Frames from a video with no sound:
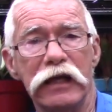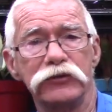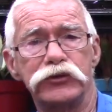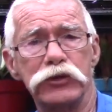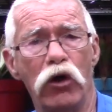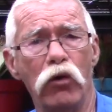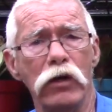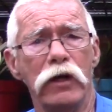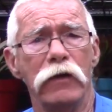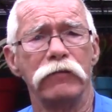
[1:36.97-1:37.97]
And
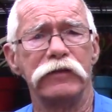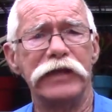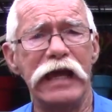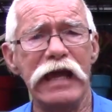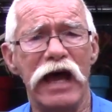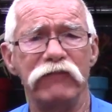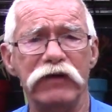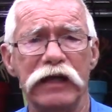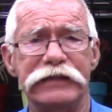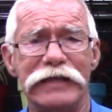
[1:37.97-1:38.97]
so they
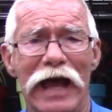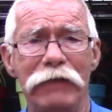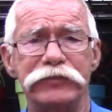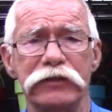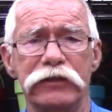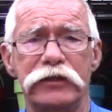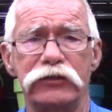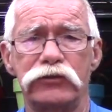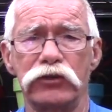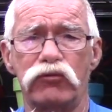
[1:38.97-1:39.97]
have adapted
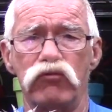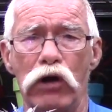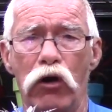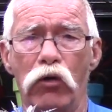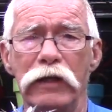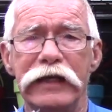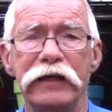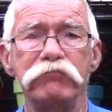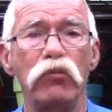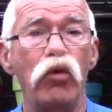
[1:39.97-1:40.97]
to grow
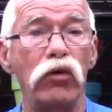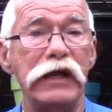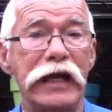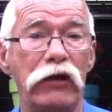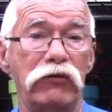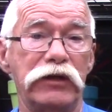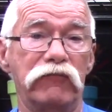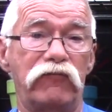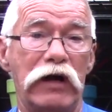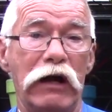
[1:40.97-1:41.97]
in more arid
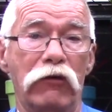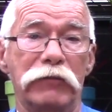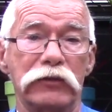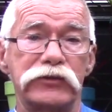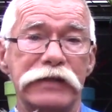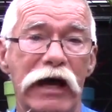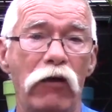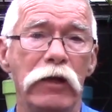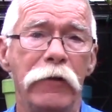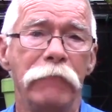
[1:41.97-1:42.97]
environments.
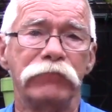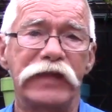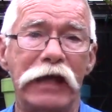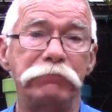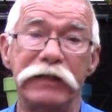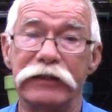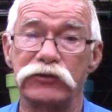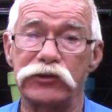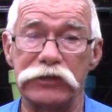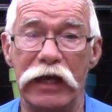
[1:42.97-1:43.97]
Now, that
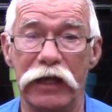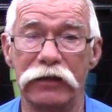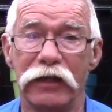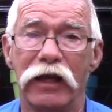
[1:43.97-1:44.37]
being said,